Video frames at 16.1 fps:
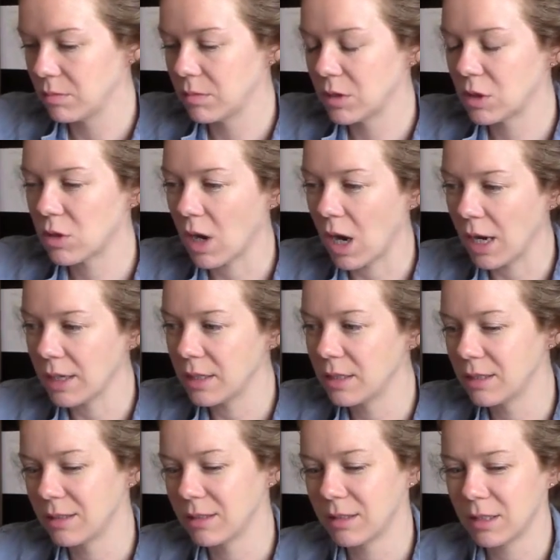tried
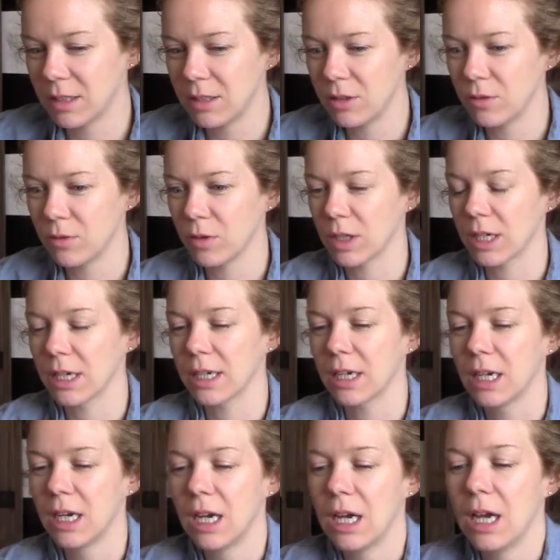to do
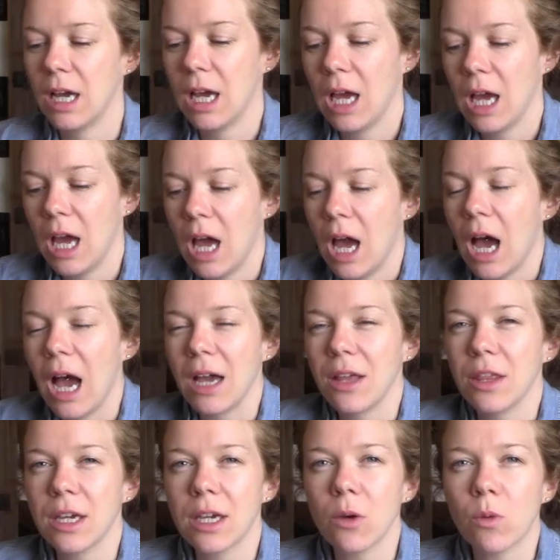flicking. I
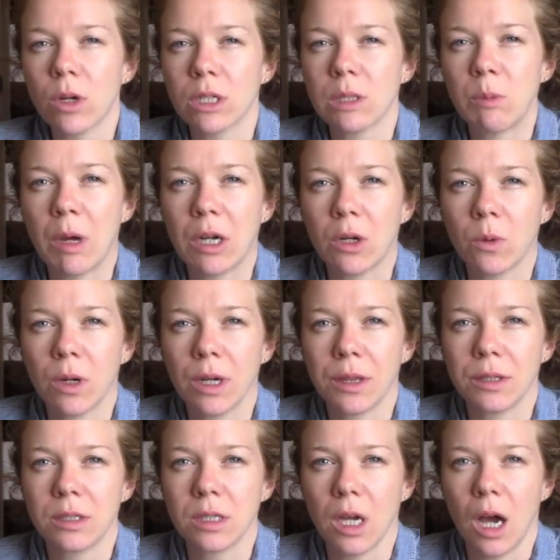think it works better
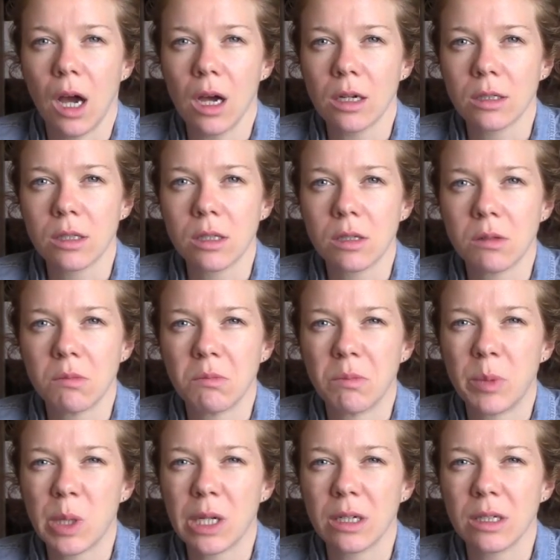with socks
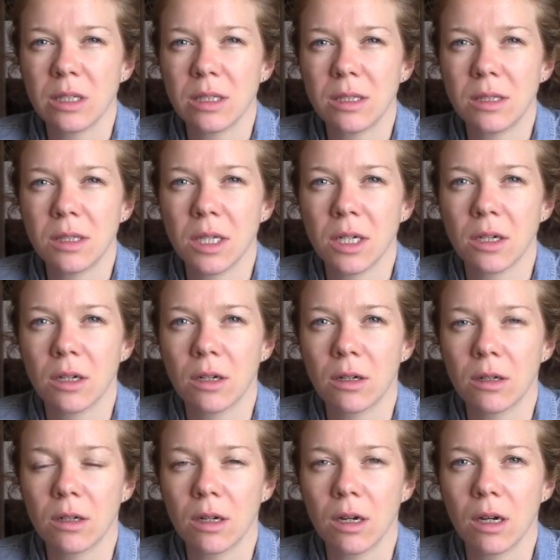because
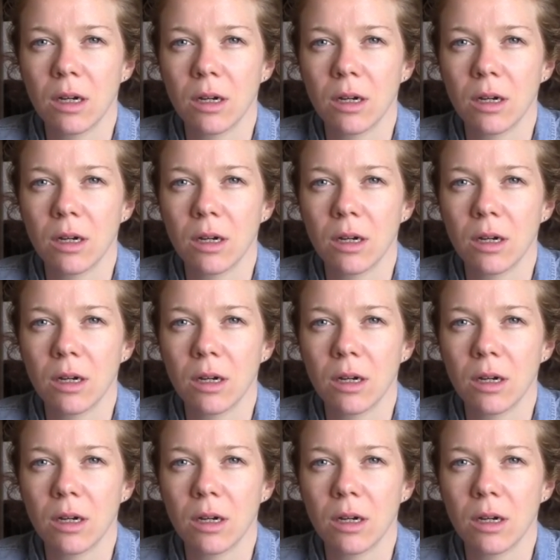they're